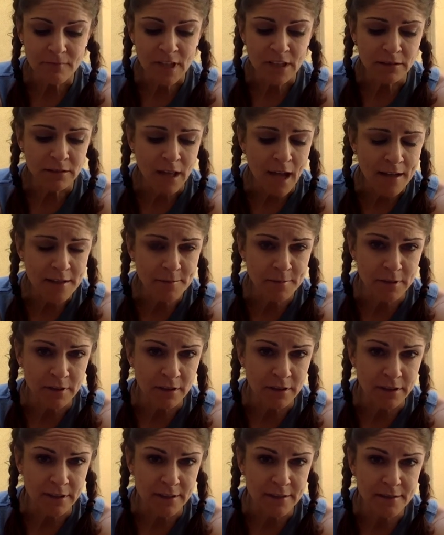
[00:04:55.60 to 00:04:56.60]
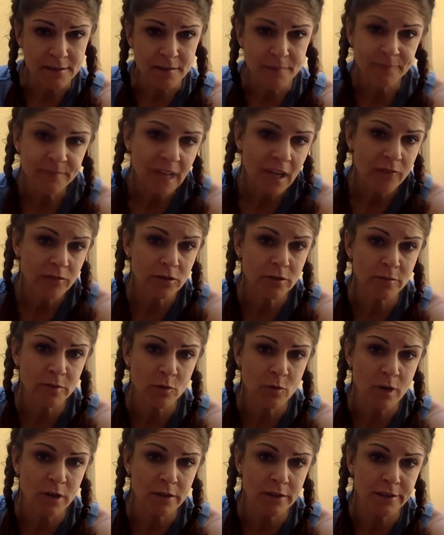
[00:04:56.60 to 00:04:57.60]
last but not least, have a little bit
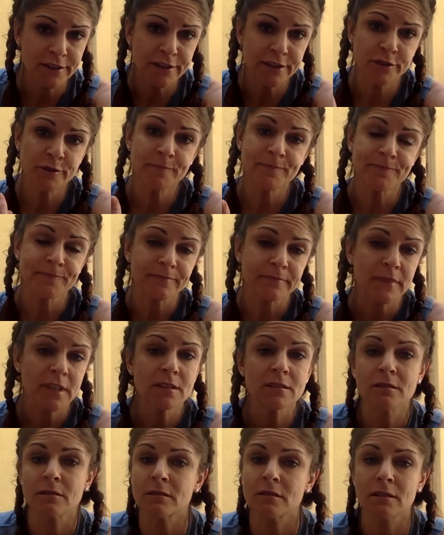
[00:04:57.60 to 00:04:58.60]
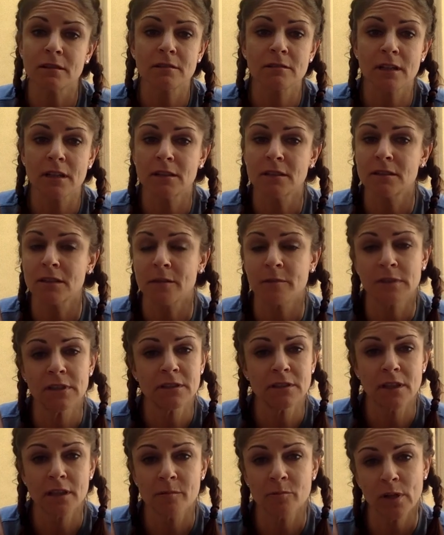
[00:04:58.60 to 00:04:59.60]
of water near you. so that anytime you
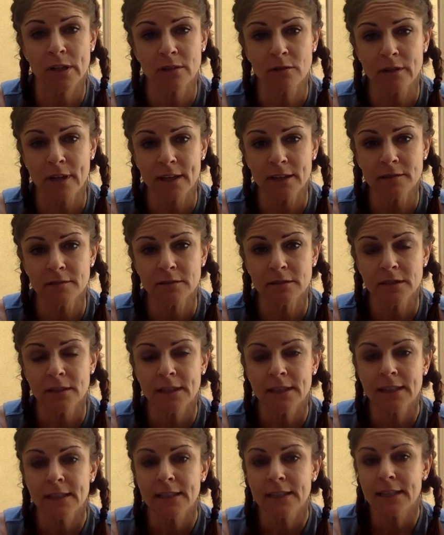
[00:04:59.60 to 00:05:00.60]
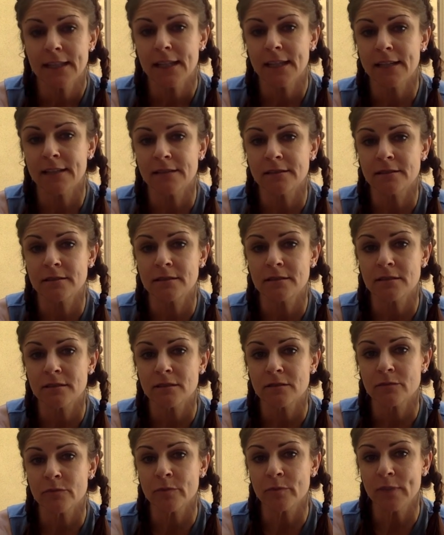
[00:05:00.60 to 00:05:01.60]
take a break, you can. And
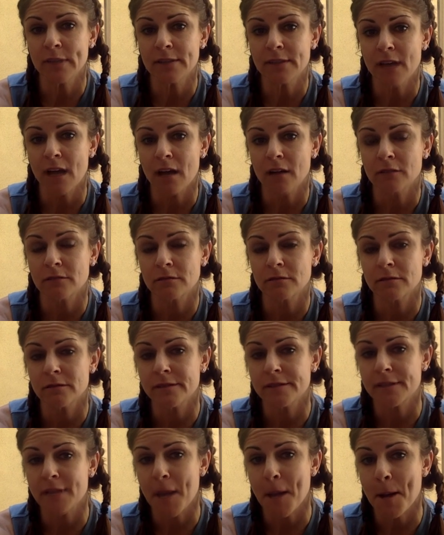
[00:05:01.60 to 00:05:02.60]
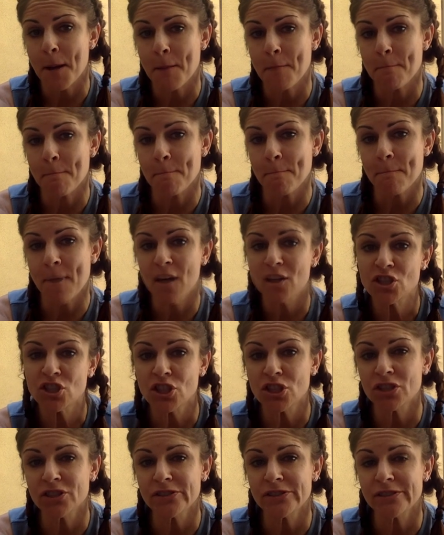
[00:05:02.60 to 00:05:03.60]
we'll break down some
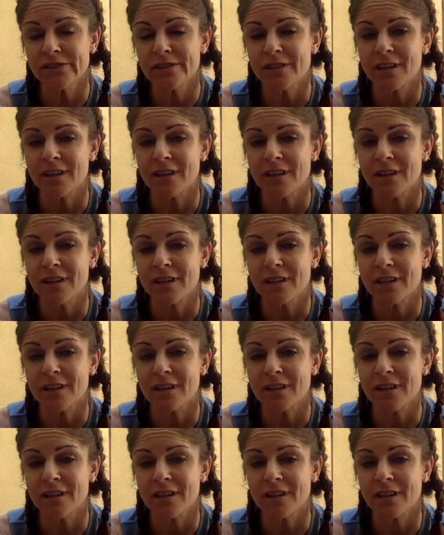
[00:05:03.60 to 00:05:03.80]
postures